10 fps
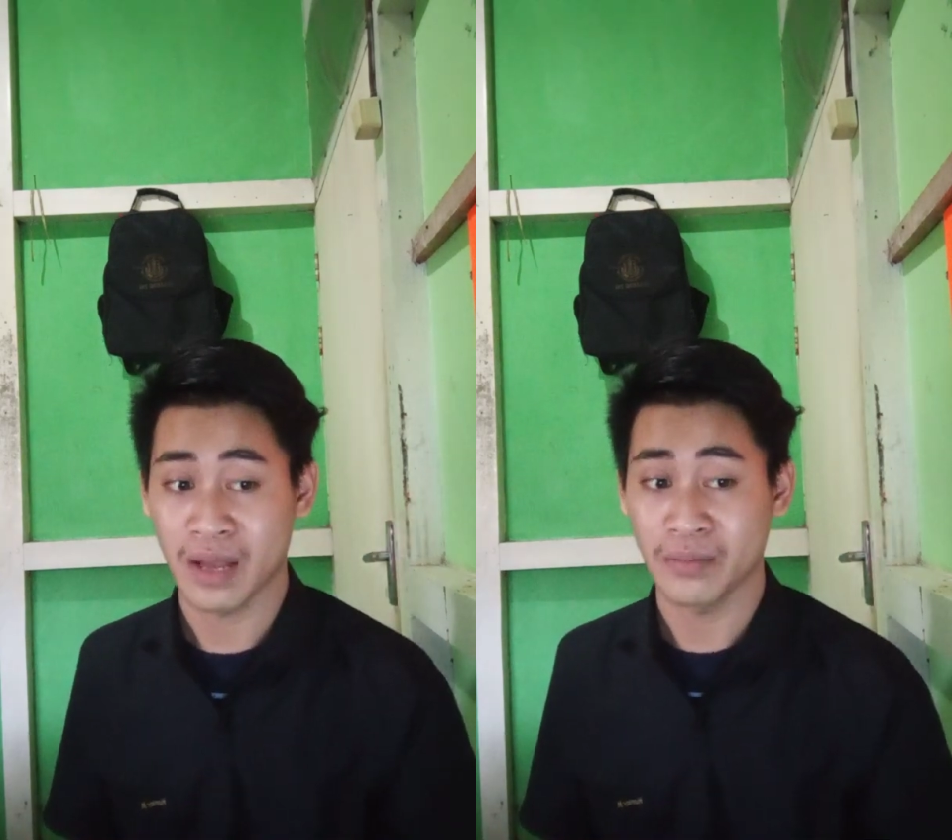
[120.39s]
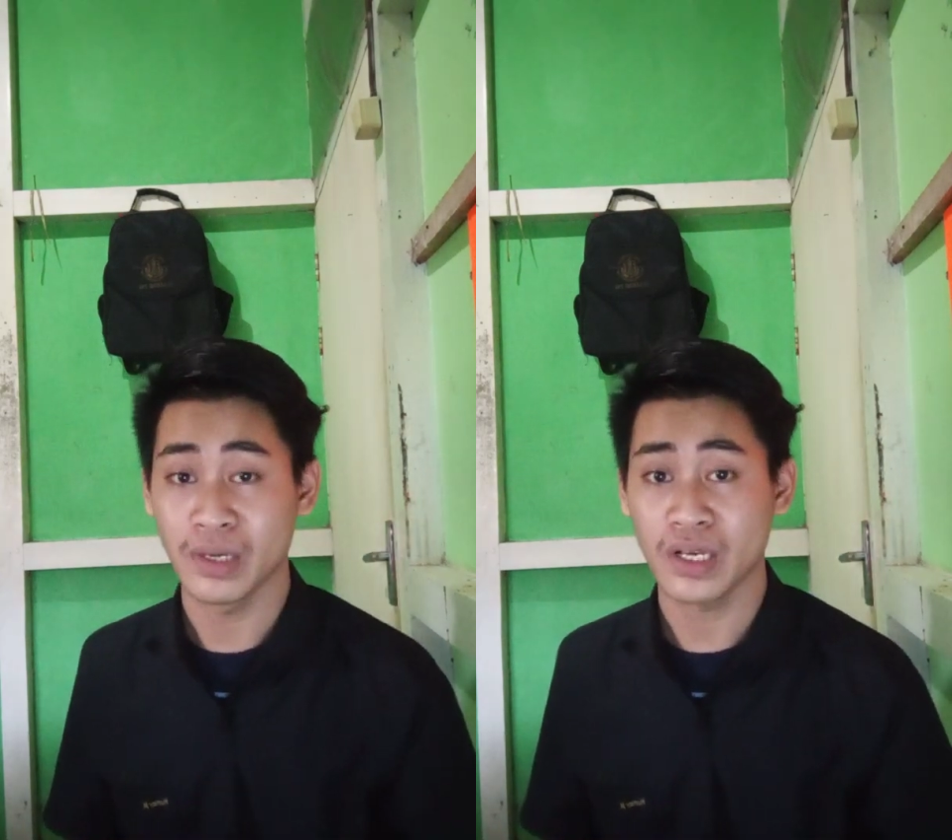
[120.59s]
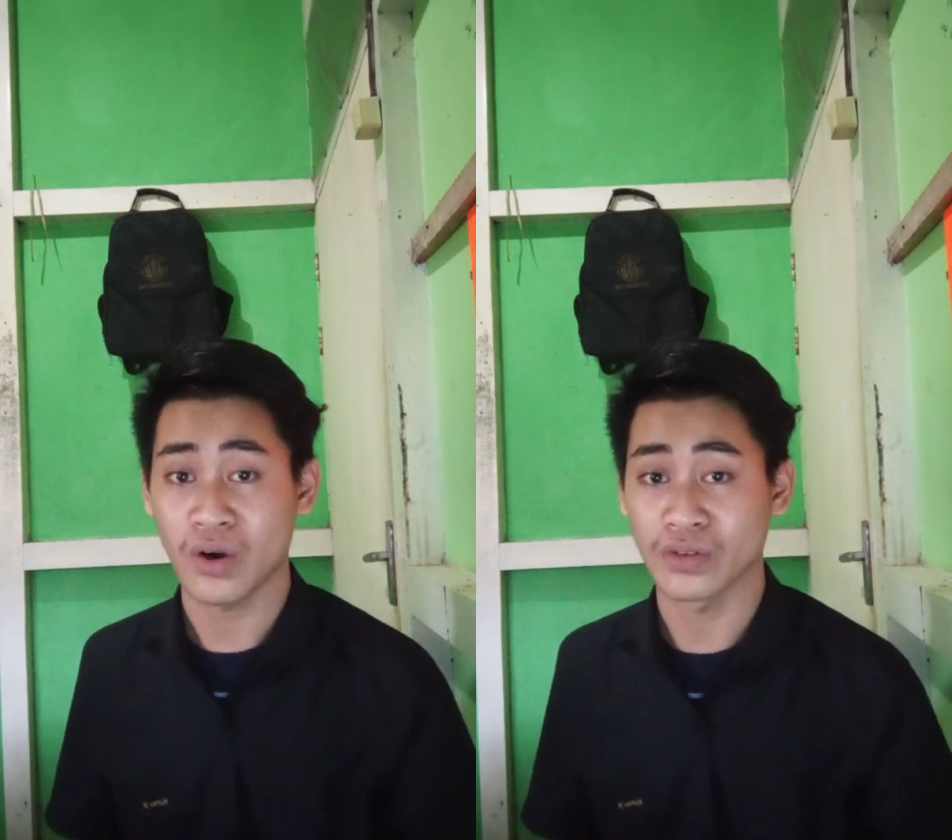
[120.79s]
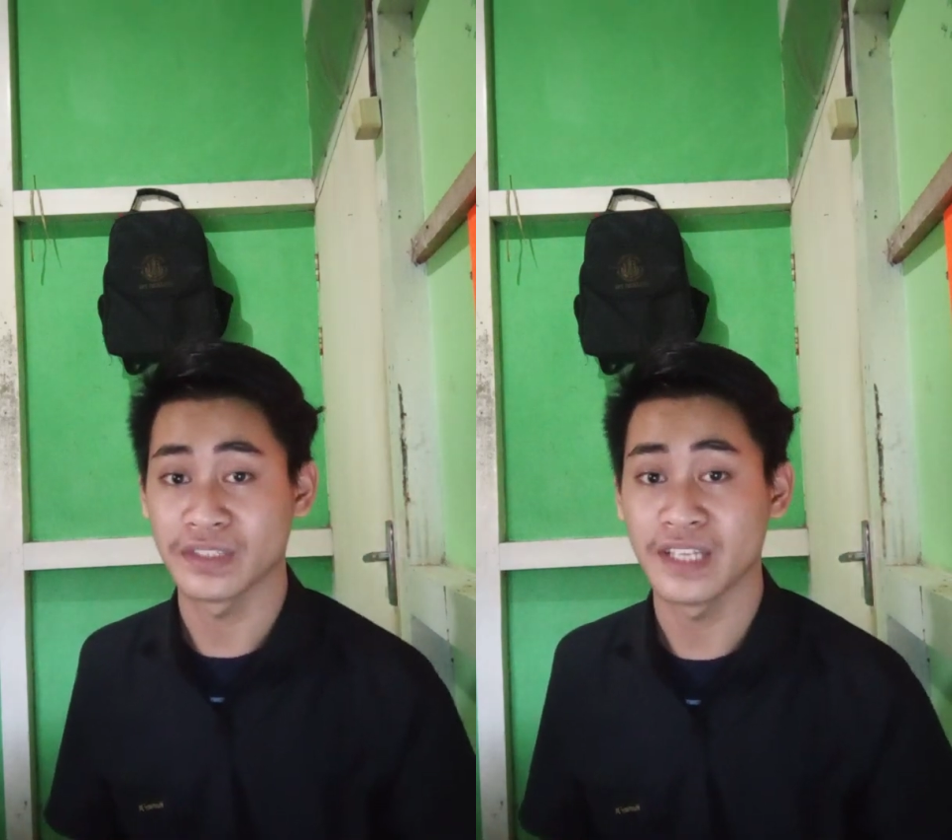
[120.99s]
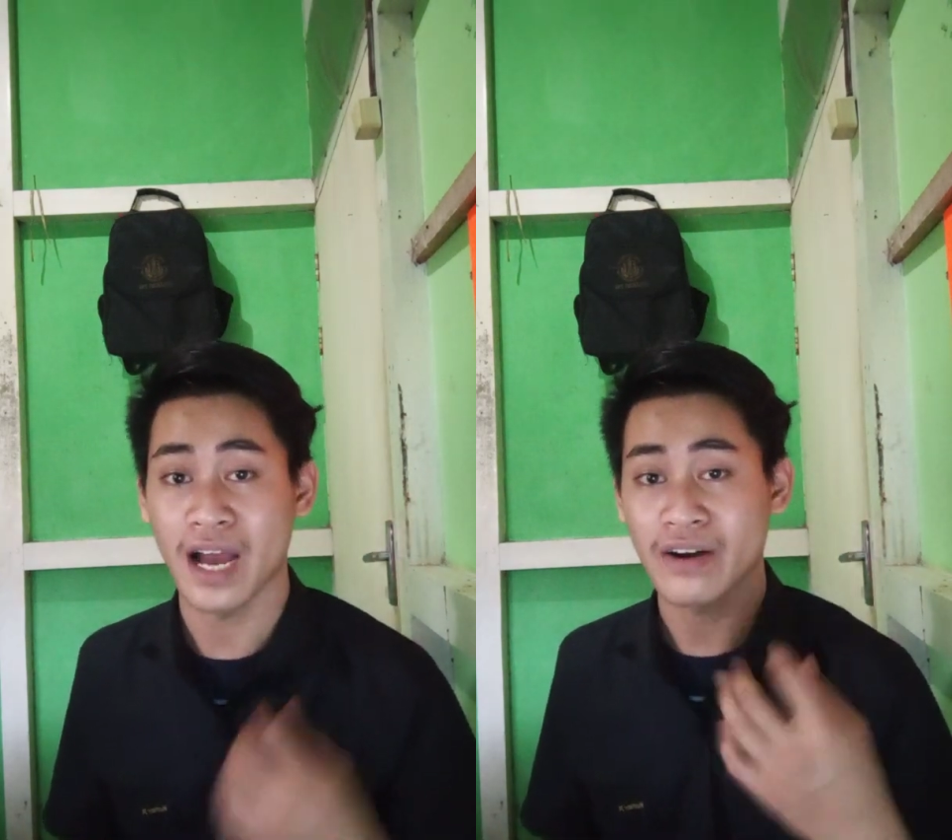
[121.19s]
because
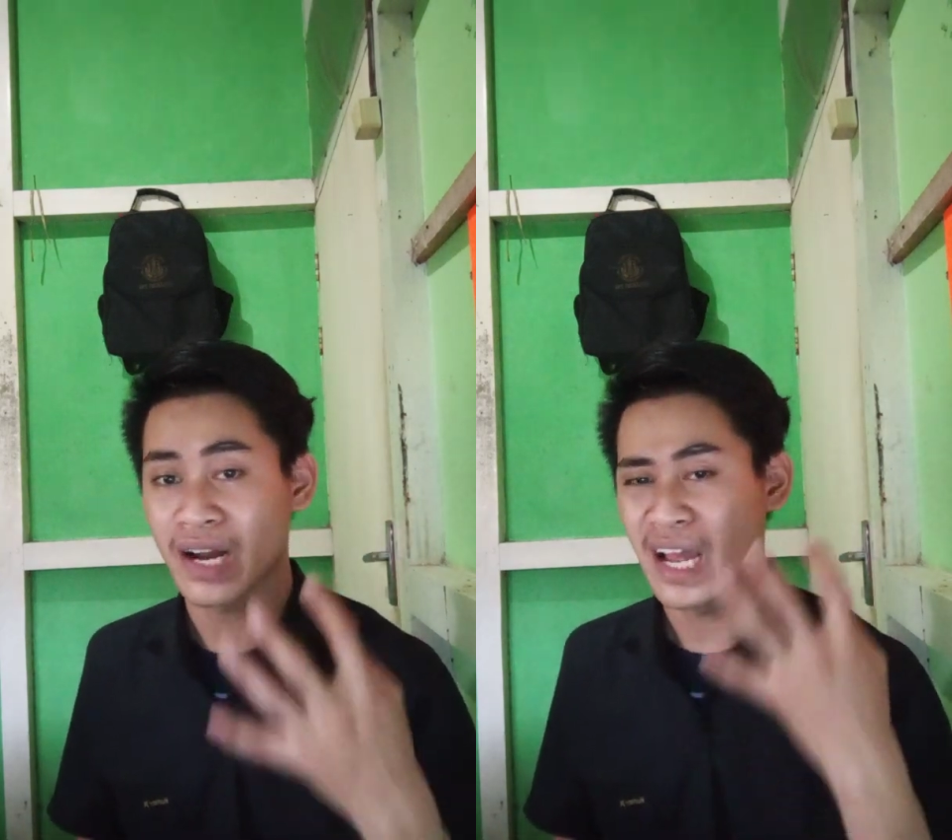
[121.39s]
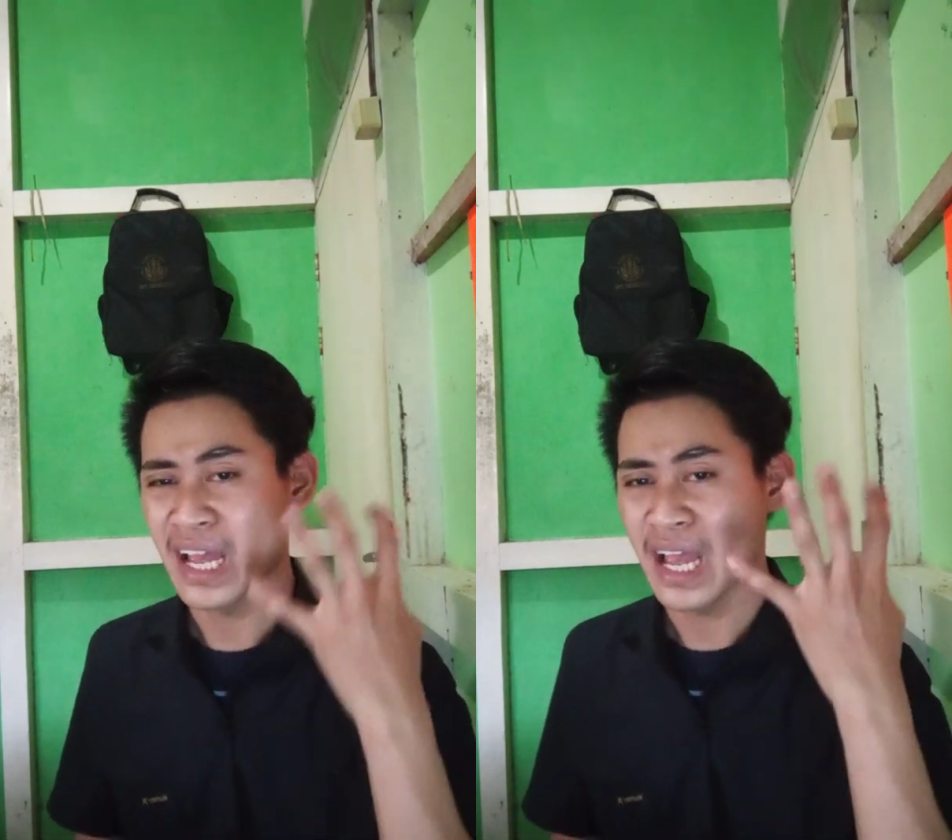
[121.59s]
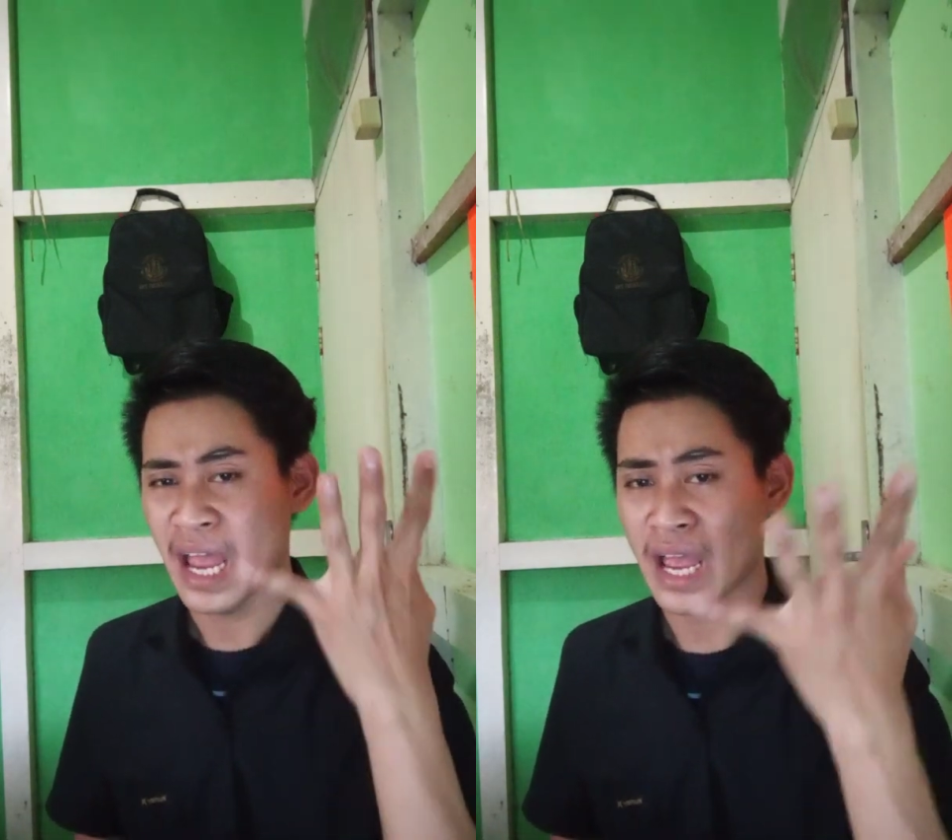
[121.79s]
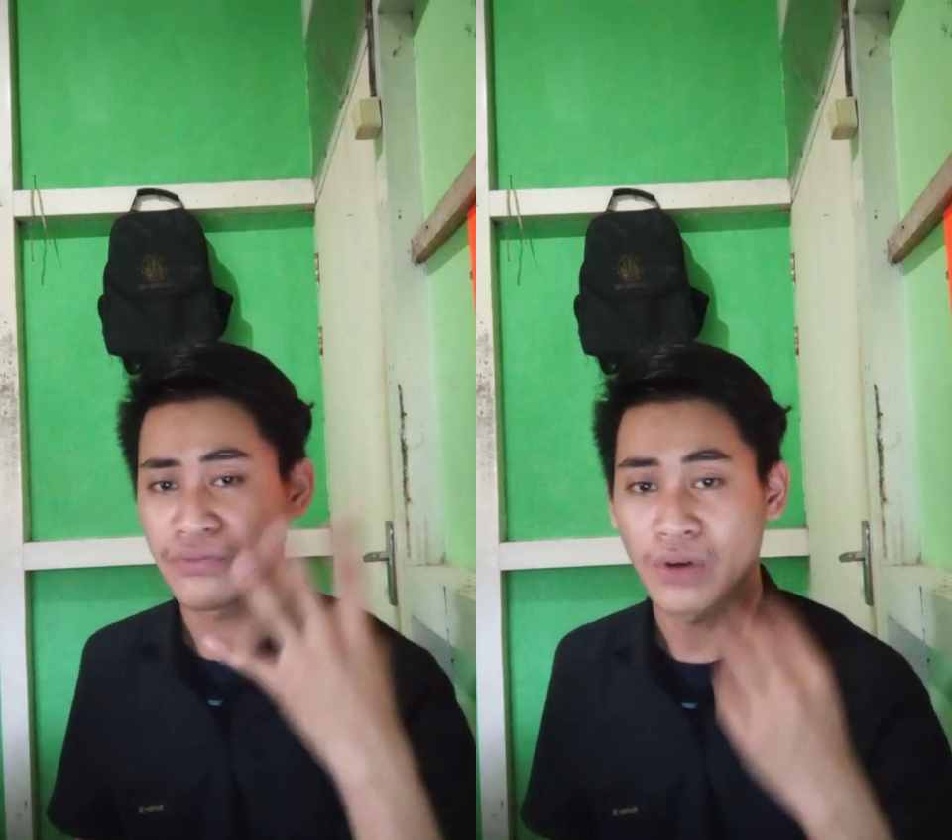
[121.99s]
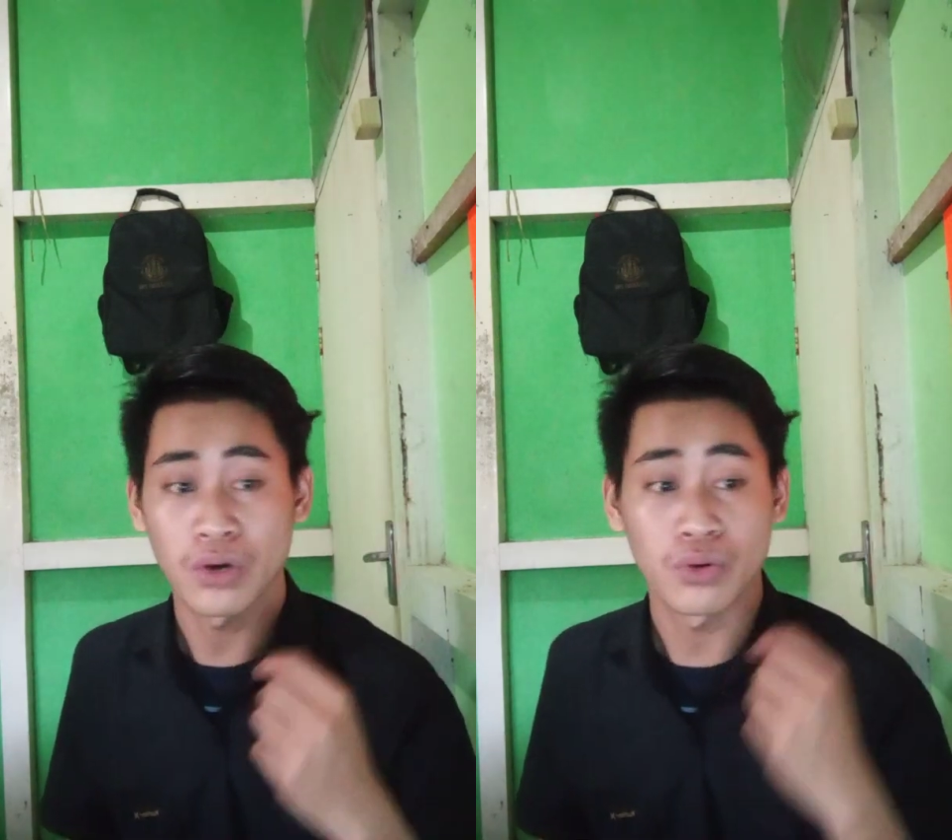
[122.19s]
they are have a